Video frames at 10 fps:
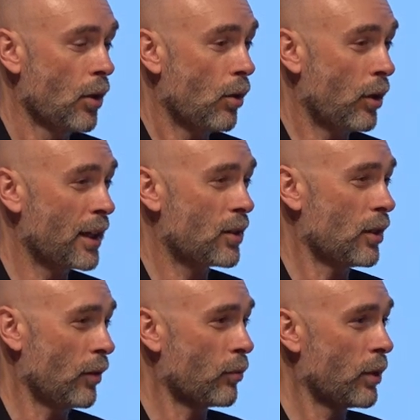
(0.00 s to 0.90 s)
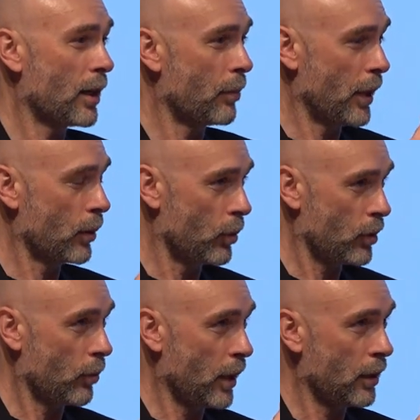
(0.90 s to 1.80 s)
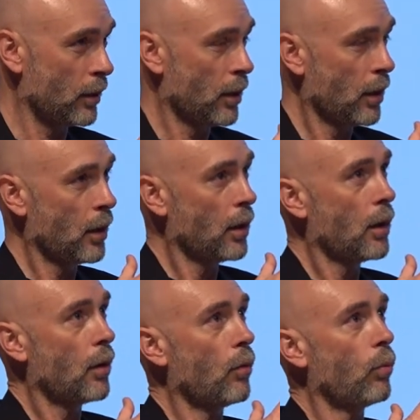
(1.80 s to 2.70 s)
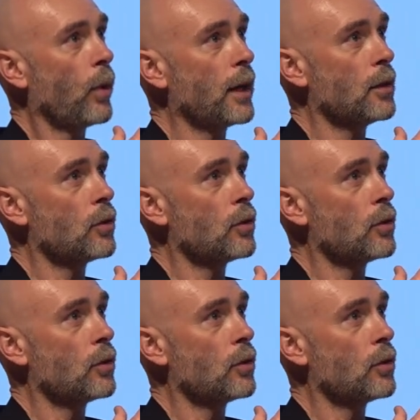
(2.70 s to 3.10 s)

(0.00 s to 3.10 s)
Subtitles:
Or I guess, you know, the really big ones are when